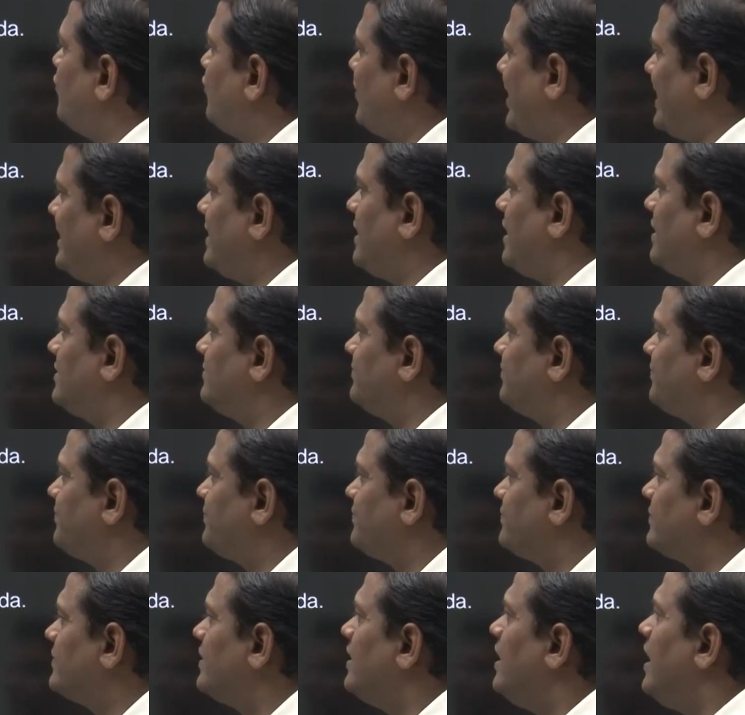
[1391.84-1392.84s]
Wanda.
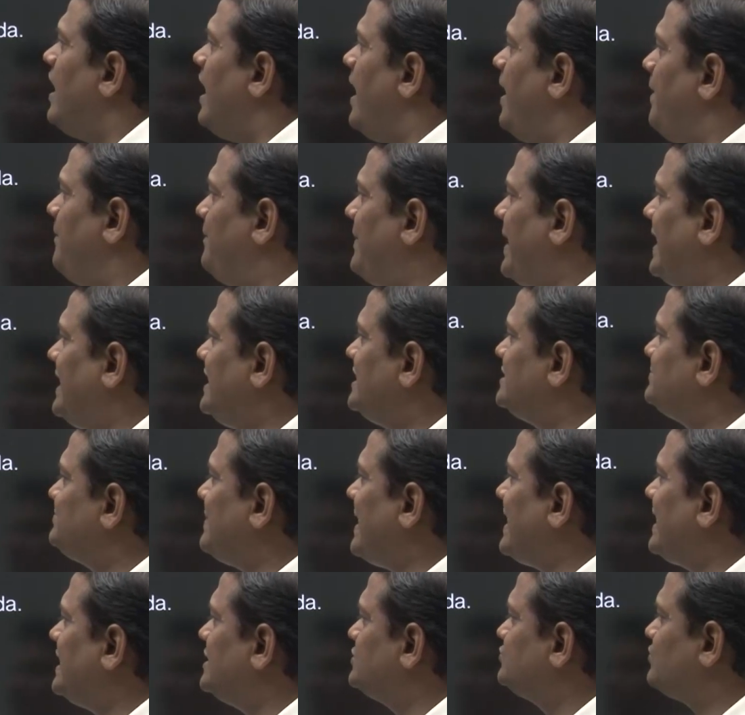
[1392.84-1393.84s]
Maddie's
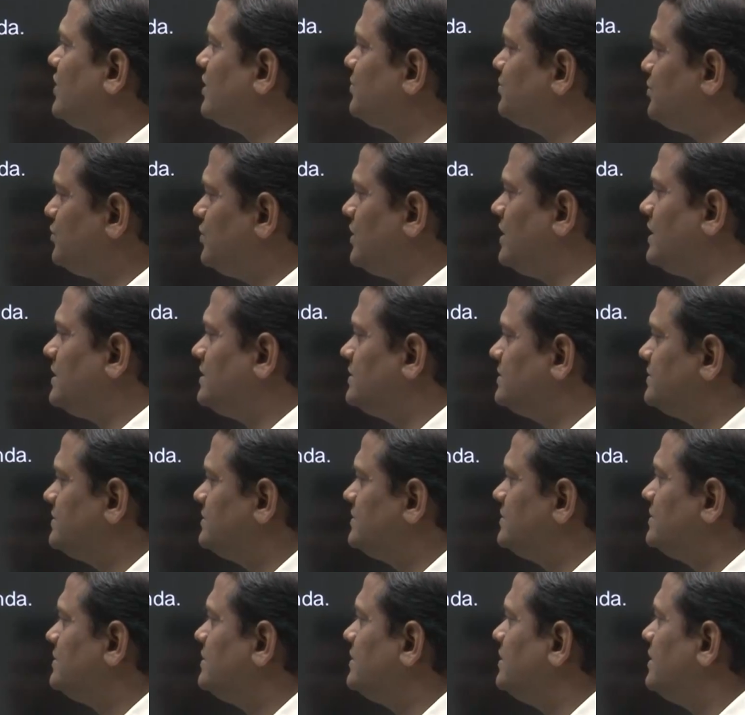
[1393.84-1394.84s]
parents were poor.
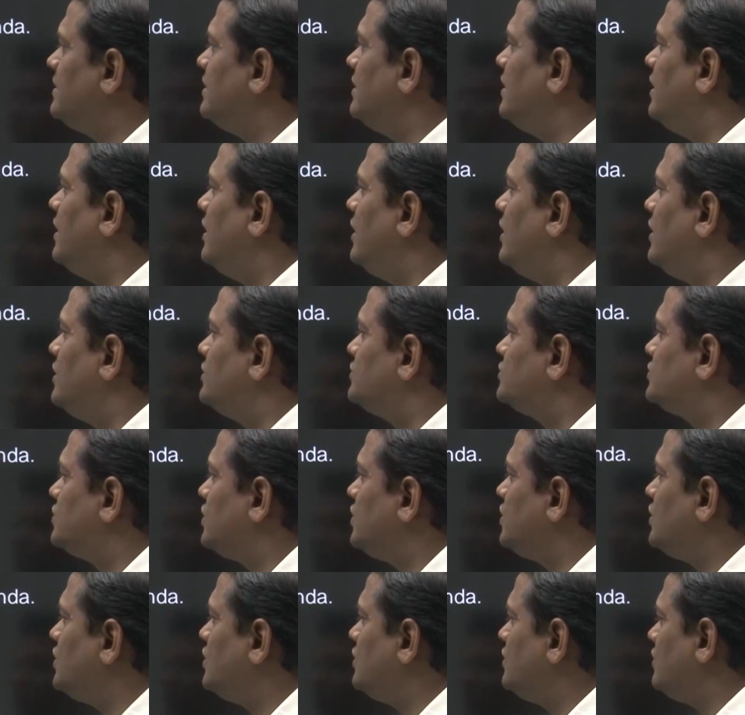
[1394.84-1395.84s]

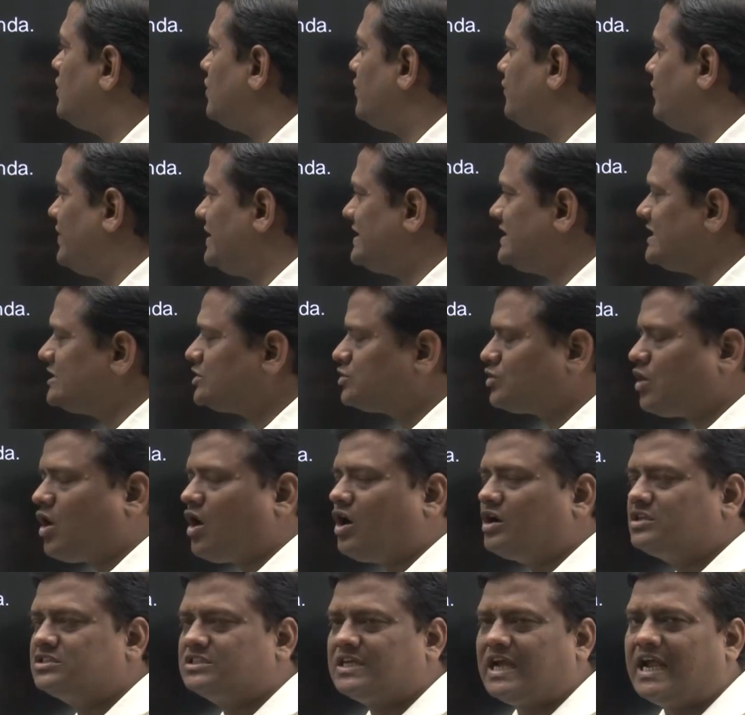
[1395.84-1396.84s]
So which is
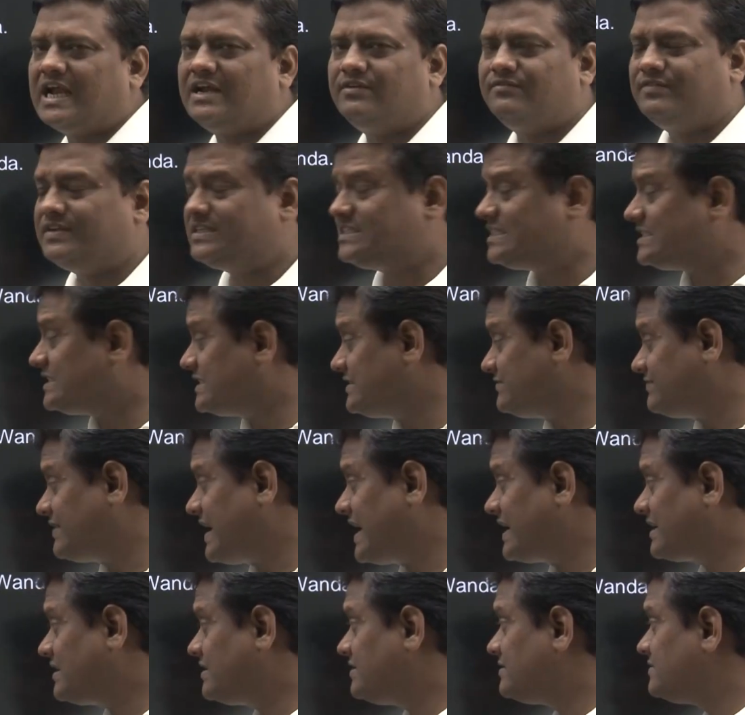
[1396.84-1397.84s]
cause and which is
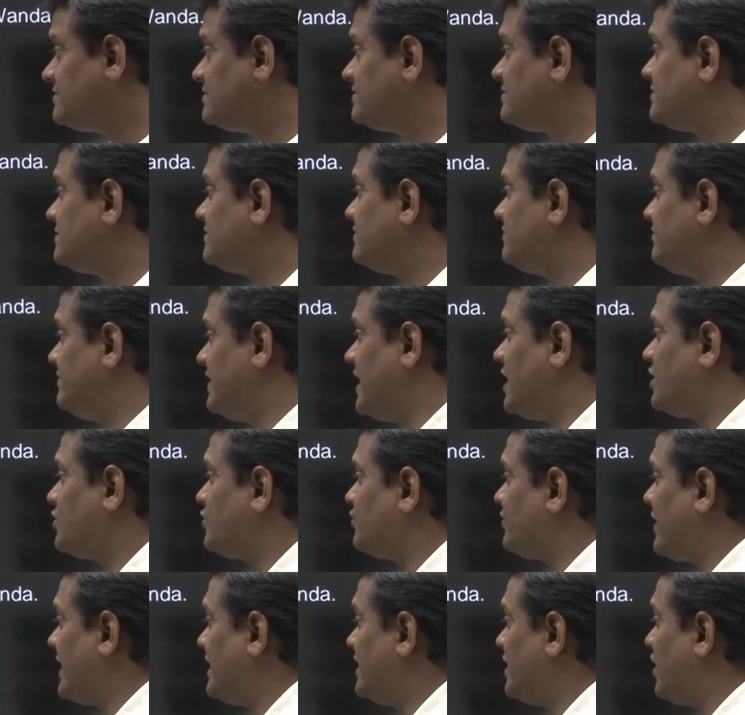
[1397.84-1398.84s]
effect, we have to
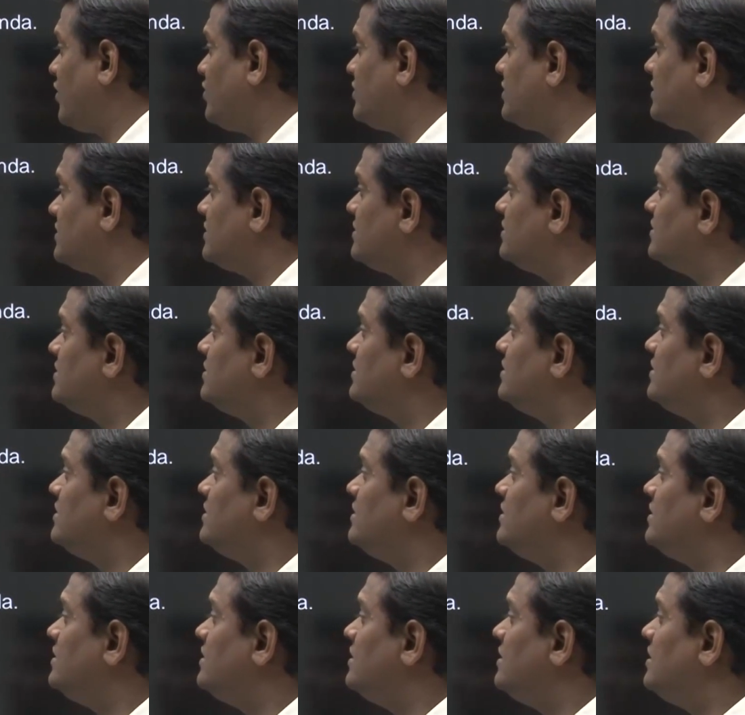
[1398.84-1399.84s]
find out.
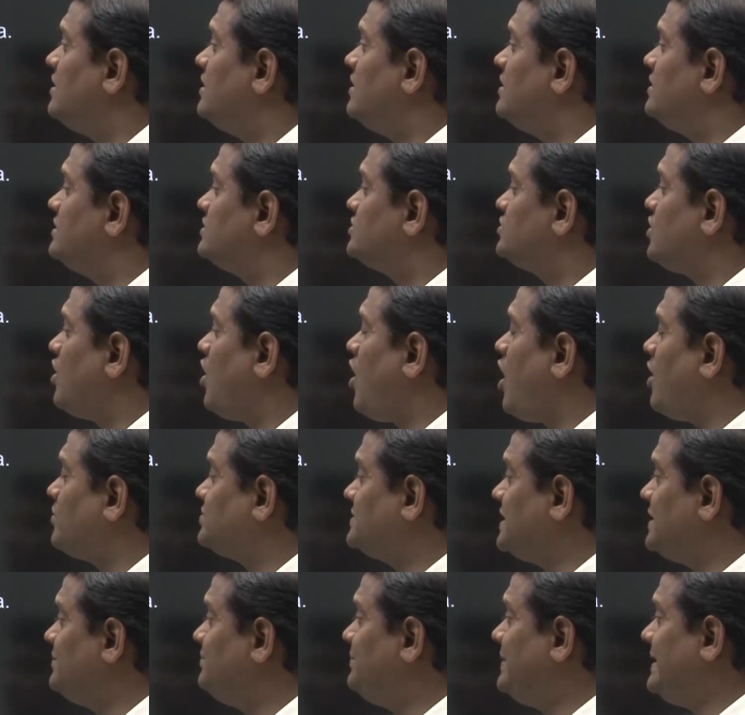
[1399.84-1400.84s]
So
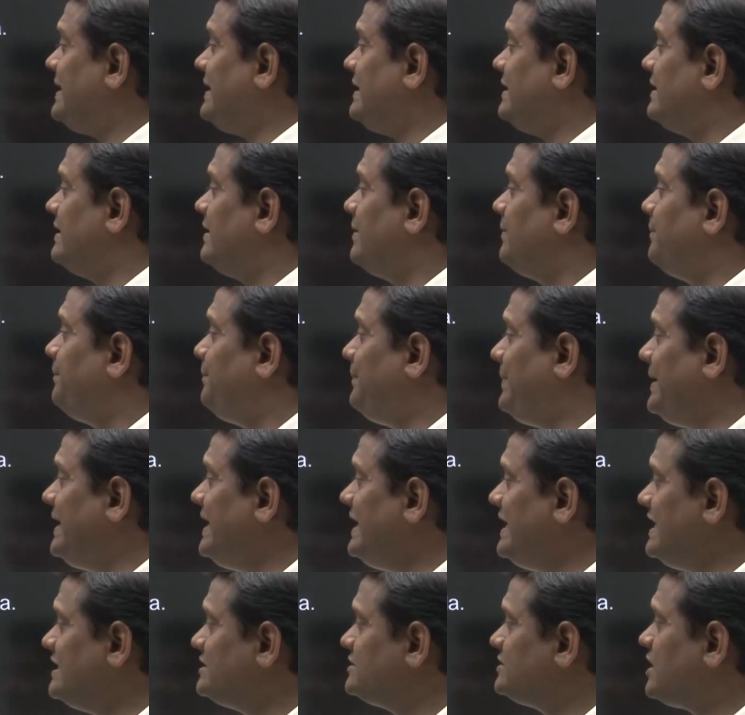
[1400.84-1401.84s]
option B, P
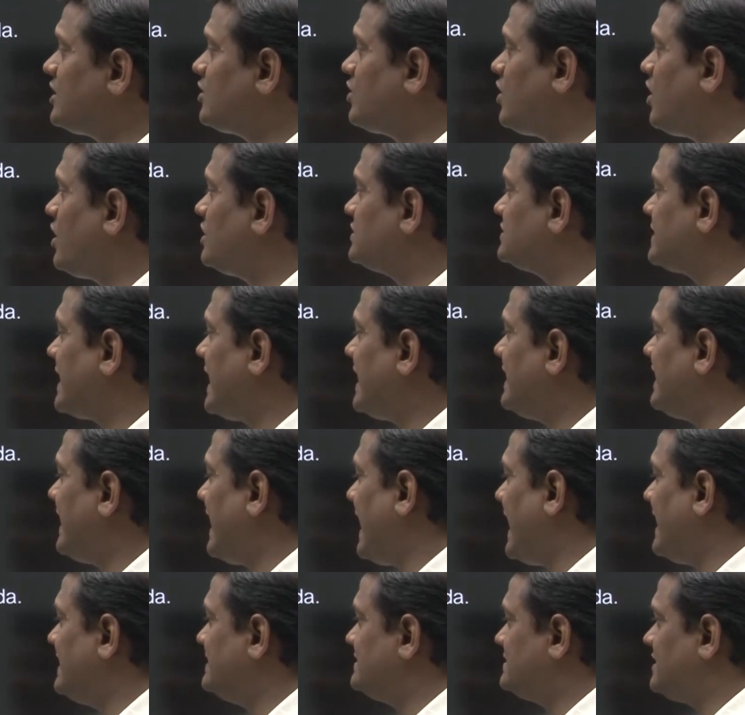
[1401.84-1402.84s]
is the cause and
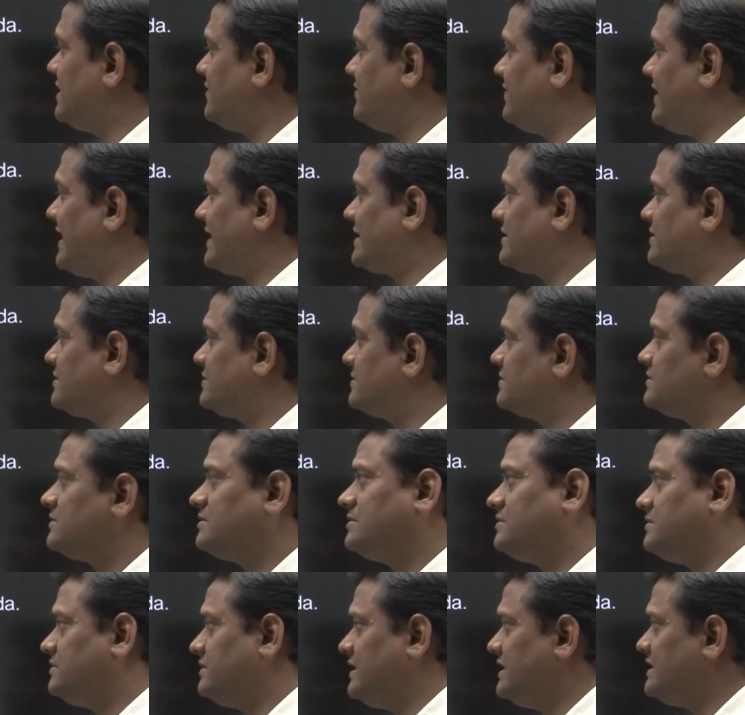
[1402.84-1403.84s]
A is the effect.
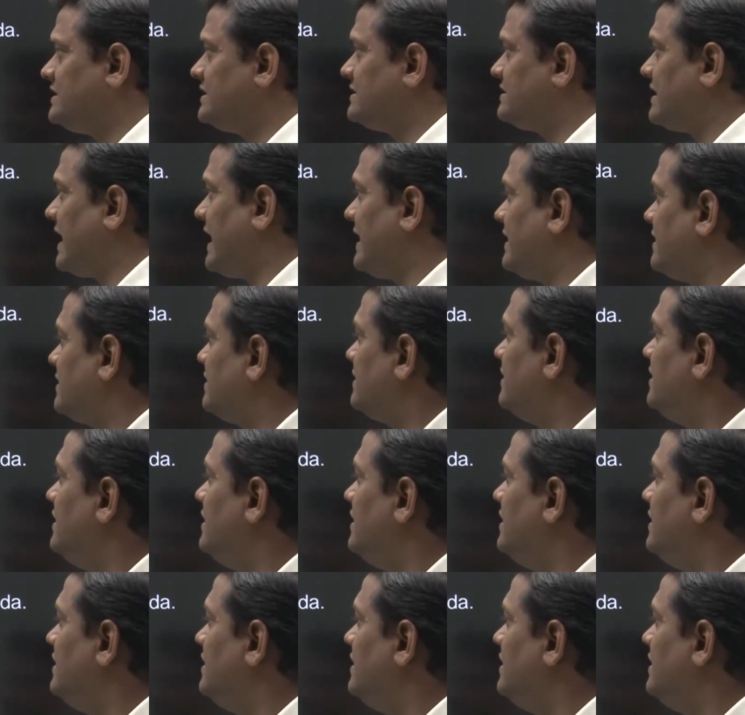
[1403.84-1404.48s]
This is right.